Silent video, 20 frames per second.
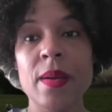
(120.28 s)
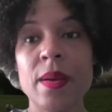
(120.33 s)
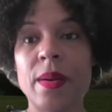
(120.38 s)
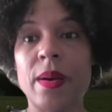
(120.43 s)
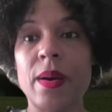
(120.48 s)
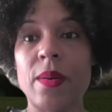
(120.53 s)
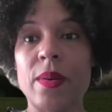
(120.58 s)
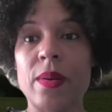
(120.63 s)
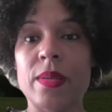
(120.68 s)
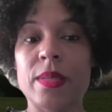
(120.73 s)

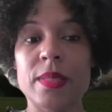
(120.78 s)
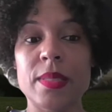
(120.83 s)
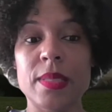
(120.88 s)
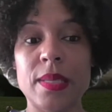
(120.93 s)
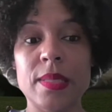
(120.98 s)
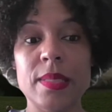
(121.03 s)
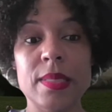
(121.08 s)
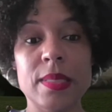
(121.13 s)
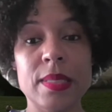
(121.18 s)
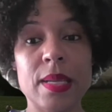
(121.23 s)
or
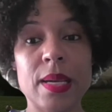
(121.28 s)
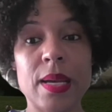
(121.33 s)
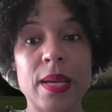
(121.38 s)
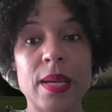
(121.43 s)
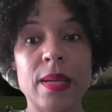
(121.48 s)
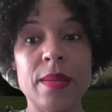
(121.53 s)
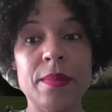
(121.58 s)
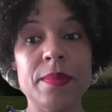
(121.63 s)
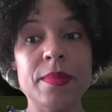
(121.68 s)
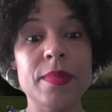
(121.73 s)
deceased.
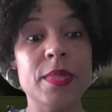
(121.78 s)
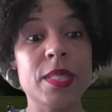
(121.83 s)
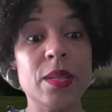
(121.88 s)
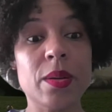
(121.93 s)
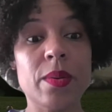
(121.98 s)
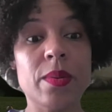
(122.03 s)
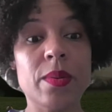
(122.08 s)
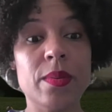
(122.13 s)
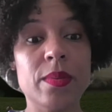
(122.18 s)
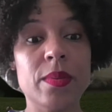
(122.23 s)

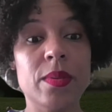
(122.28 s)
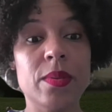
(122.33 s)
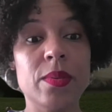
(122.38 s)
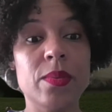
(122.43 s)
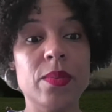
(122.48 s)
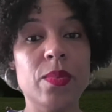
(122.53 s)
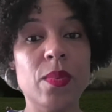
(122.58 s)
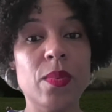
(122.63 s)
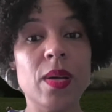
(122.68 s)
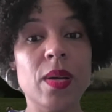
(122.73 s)
So
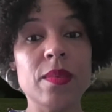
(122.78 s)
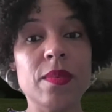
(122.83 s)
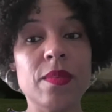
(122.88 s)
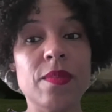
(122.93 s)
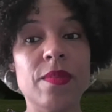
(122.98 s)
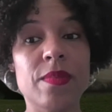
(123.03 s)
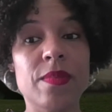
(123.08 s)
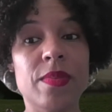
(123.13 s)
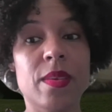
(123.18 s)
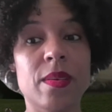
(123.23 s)
you'd
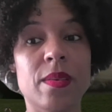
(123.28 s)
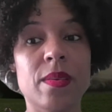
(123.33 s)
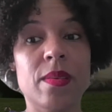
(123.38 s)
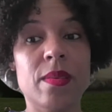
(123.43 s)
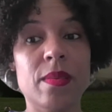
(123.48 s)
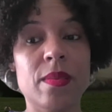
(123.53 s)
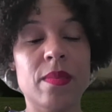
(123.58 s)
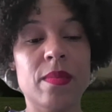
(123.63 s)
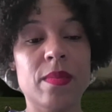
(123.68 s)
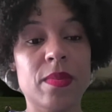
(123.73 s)
want
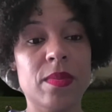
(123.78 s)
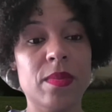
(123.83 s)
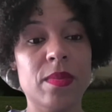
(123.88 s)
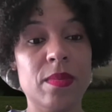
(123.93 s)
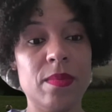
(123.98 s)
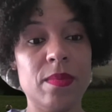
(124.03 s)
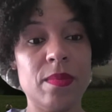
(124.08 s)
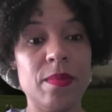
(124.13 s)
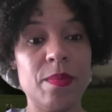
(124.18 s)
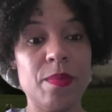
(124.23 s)
the
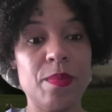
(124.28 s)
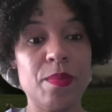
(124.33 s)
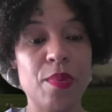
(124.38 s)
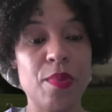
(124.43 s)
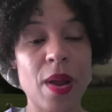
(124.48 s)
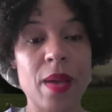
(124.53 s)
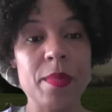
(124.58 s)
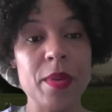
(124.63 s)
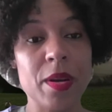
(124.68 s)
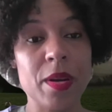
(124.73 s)

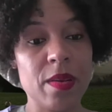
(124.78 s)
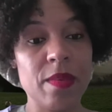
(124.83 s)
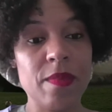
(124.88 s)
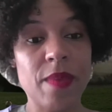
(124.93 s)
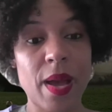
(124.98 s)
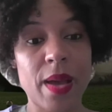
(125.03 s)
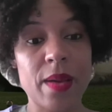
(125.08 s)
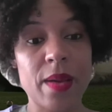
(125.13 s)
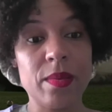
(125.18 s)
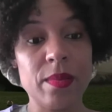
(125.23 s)
primary
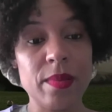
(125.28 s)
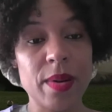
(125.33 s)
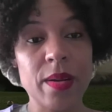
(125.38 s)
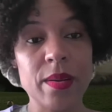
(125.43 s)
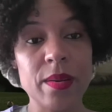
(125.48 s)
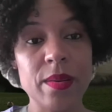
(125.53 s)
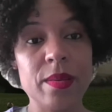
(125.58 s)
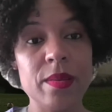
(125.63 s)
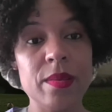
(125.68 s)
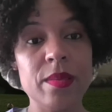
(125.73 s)
vital
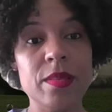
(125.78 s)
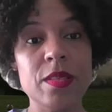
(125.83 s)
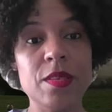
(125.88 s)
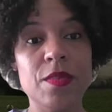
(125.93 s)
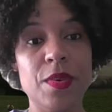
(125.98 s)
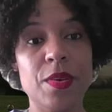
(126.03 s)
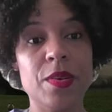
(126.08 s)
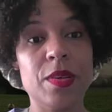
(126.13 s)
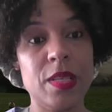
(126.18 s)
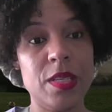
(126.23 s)
records
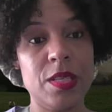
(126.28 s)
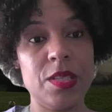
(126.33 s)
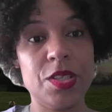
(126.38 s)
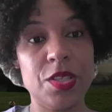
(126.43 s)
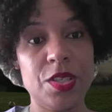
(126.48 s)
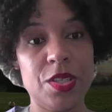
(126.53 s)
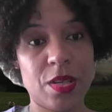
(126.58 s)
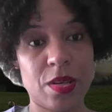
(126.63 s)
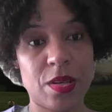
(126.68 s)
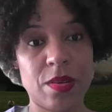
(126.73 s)
for
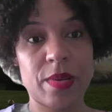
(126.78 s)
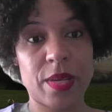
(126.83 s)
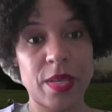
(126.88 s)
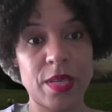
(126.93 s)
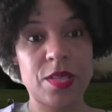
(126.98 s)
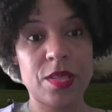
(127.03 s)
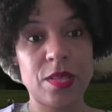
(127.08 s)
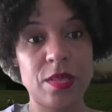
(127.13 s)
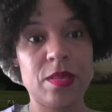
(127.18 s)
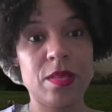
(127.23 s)
each
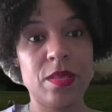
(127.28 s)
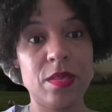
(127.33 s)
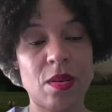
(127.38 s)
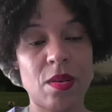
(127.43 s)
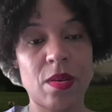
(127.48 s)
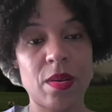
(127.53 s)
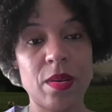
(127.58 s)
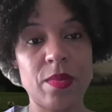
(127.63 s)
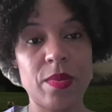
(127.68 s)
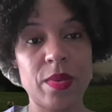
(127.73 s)
generation,
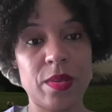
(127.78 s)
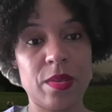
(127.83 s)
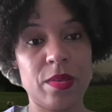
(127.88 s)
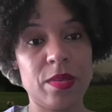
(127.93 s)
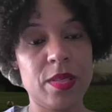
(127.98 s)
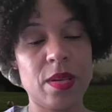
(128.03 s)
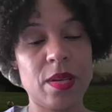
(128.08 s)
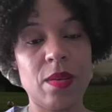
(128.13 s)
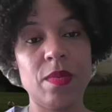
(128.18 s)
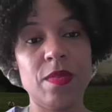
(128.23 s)
starting with
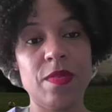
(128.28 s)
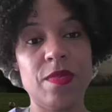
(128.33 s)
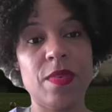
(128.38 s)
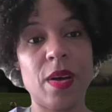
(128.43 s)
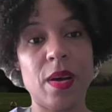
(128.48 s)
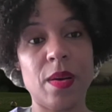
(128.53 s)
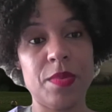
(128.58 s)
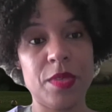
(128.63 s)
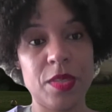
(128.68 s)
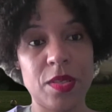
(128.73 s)
yourself
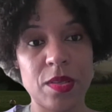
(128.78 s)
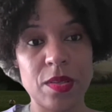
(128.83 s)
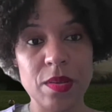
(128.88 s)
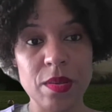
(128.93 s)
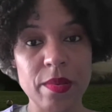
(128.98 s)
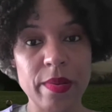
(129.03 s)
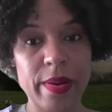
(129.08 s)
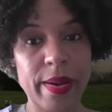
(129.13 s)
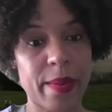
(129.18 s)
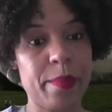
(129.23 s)
up to your
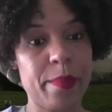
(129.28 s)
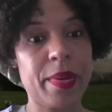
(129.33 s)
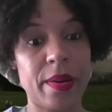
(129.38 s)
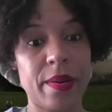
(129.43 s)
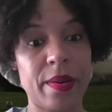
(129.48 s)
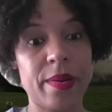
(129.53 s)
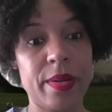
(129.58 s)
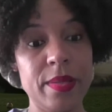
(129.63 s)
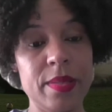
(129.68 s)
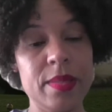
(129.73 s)

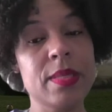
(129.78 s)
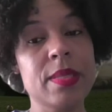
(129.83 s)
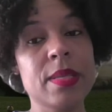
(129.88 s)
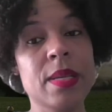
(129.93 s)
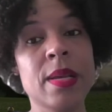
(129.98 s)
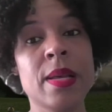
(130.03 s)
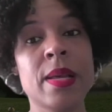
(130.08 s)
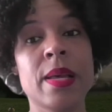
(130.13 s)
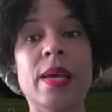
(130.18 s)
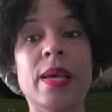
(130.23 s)
grandparents.
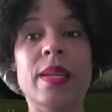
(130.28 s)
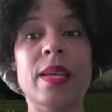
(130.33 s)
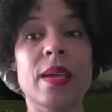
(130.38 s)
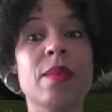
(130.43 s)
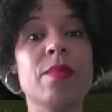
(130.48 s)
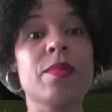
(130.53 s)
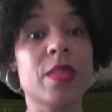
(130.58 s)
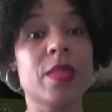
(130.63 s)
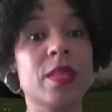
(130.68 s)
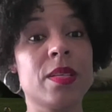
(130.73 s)
And
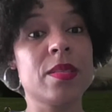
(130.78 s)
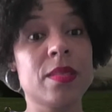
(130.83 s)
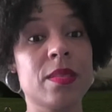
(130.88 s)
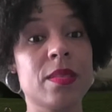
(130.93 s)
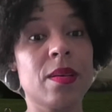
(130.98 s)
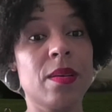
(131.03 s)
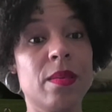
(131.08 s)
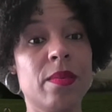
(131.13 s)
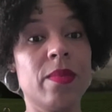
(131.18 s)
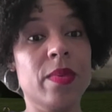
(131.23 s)
again, with this
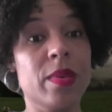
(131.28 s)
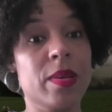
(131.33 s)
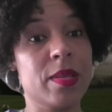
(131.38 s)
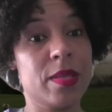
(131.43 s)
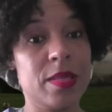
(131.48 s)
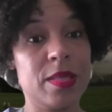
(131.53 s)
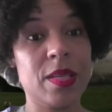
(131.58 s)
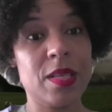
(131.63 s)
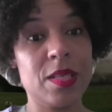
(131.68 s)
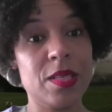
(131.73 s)

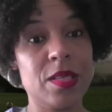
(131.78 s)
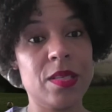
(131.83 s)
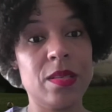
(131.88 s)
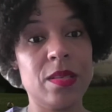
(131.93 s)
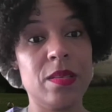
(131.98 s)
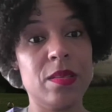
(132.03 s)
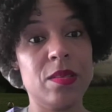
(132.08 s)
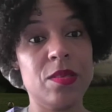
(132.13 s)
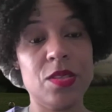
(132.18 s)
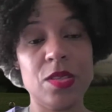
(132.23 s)

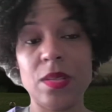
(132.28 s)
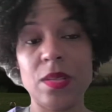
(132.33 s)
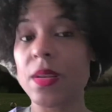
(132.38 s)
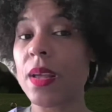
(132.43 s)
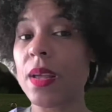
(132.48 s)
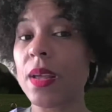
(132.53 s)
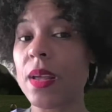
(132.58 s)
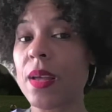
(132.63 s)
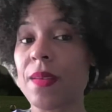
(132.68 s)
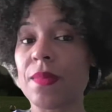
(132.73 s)
organization, you
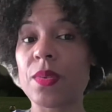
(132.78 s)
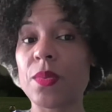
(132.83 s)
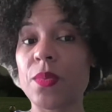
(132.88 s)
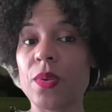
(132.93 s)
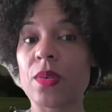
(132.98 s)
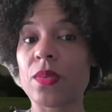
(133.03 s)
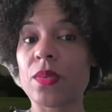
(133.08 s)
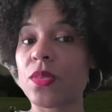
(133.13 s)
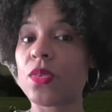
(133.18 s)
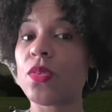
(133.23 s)
shouldn't have to
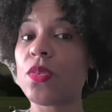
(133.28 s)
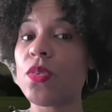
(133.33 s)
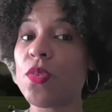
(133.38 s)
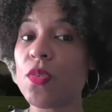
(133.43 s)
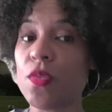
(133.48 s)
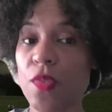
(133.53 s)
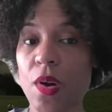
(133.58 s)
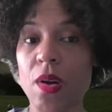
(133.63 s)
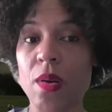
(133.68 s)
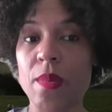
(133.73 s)
work too
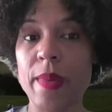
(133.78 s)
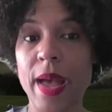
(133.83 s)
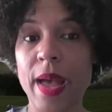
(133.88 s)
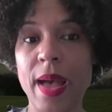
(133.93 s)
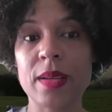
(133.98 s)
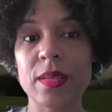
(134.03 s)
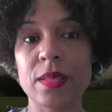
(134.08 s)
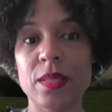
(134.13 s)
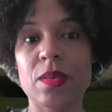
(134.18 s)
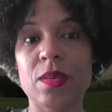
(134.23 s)
far
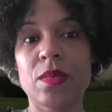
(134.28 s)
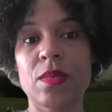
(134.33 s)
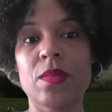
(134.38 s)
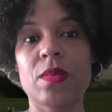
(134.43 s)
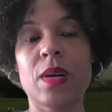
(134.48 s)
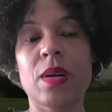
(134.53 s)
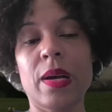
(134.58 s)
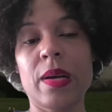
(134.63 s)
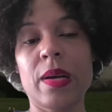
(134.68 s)
back. So